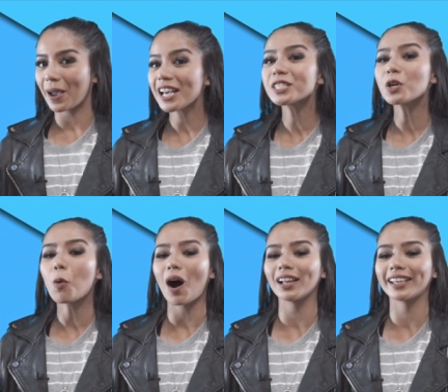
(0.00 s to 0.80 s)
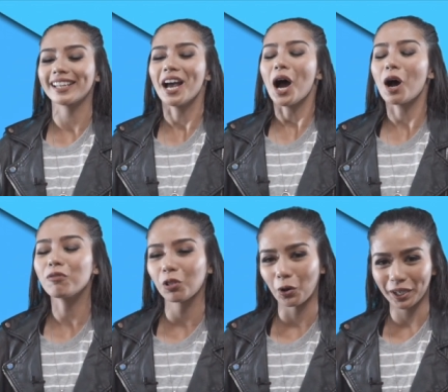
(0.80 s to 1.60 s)
Peso wallet of
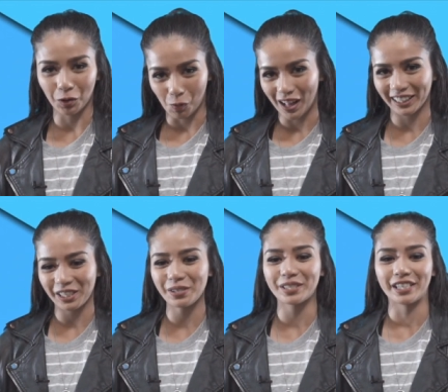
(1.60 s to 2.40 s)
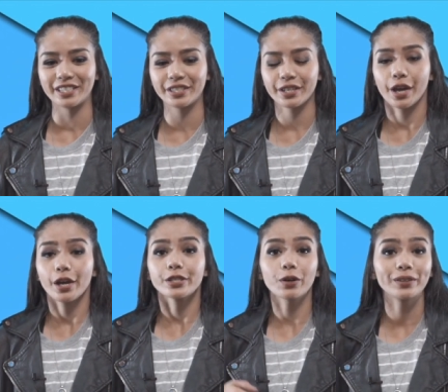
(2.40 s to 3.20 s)
Loyal Wallet users.
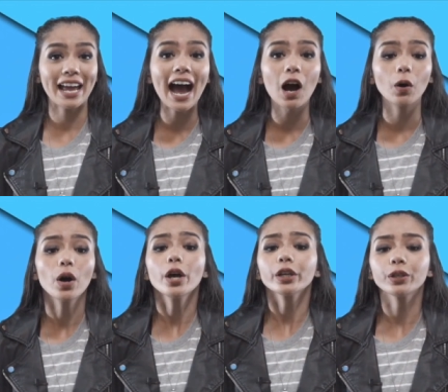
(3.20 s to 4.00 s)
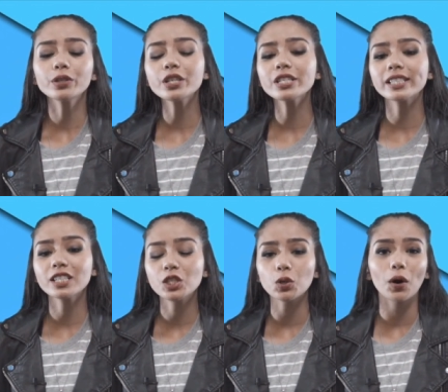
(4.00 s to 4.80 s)
So now, users can
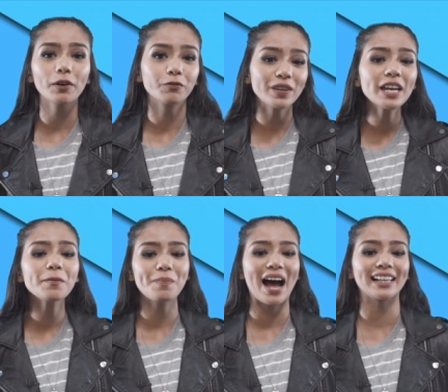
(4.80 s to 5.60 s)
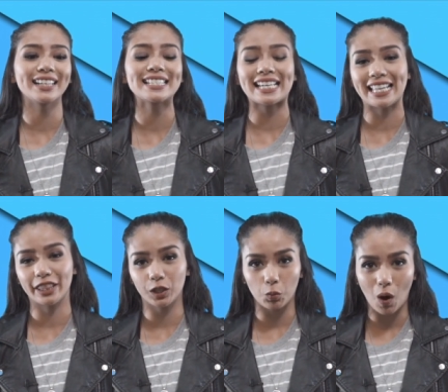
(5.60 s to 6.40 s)
store fiat balance in
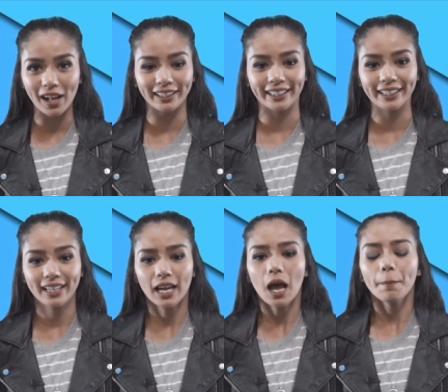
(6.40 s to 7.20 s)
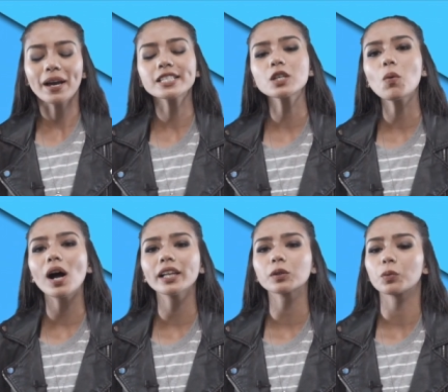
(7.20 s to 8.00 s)
their wallet. Peso
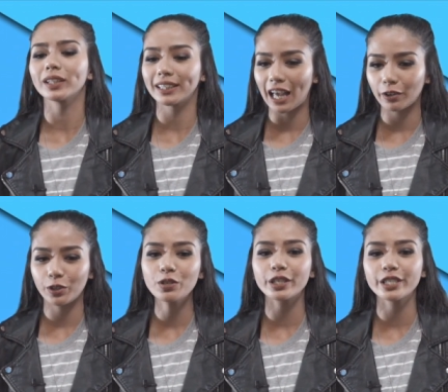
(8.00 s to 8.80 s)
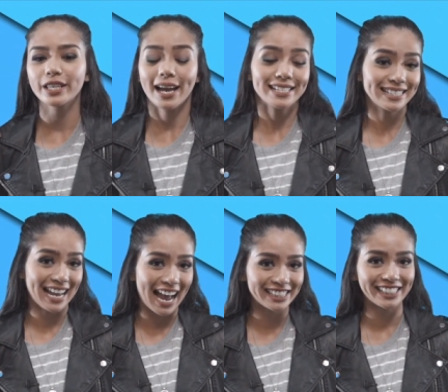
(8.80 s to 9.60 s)
wallet will allow users to
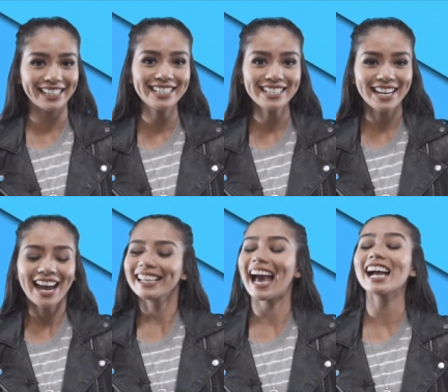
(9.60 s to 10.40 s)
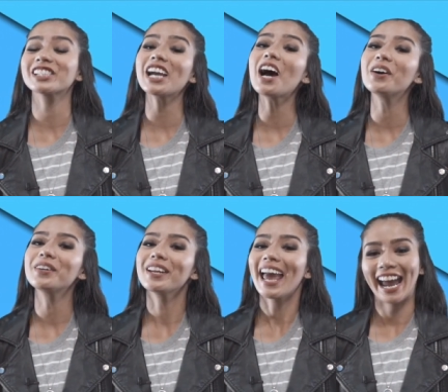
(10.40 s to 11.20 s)
cash in, cash out,
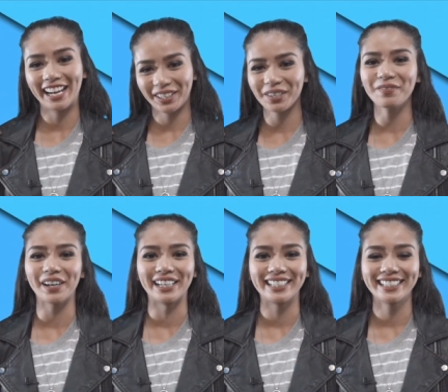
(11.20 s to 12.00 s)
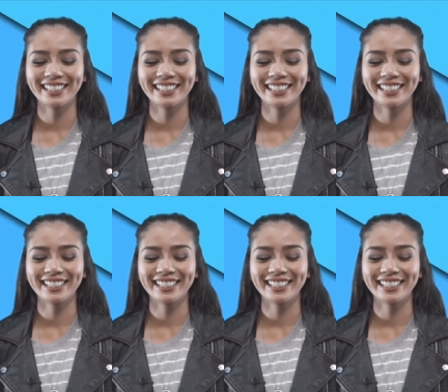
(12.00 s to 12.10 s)
and convert.